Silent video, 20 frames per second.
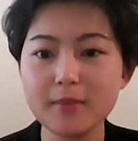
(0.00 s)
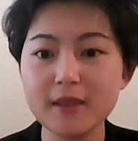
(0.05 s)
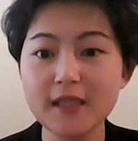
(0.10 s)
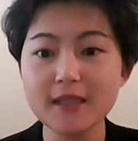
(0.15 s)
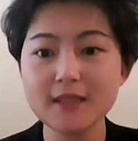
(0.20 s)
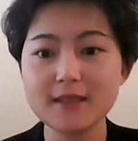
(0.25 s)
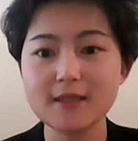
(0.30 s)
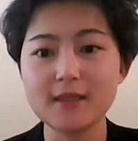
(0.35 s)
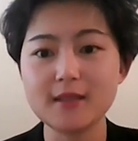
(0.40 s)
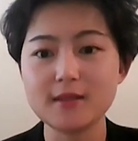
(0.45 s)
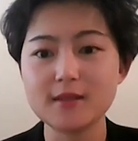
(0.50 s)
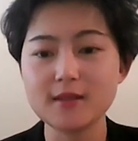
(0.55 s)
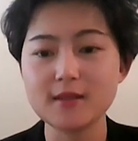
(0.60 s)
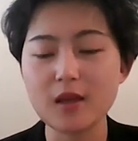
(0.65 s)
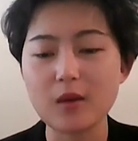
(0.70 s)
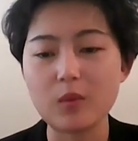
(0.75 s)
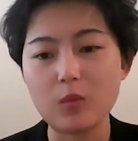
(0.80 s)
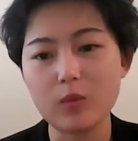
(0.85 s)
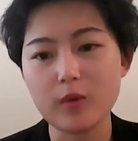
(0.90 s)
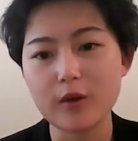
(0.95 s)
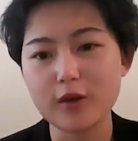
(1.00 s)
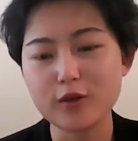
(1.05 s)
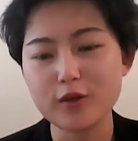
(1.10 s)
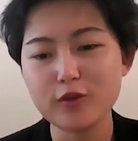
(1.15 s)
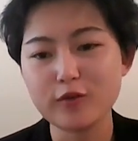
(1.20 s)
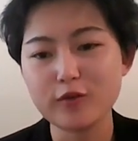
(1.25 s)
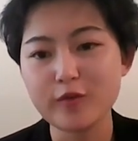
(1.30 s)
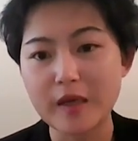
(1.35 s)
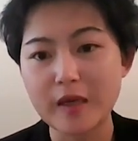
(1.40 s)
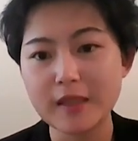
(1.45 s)
pieces and where
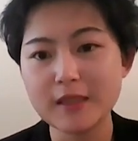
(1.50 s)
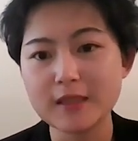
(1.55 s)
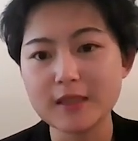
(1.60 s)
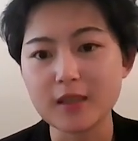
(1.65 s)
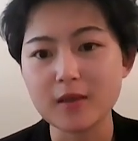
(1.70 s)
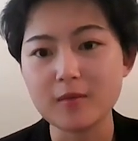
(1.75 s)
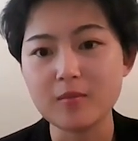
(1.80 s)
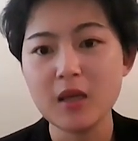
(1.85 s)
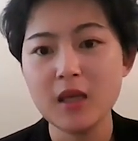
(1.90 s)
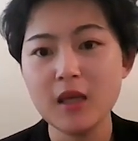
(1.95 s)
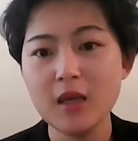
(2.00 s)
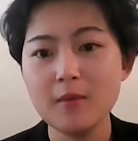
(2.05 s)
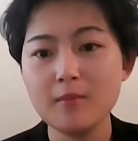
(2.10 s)
to find them.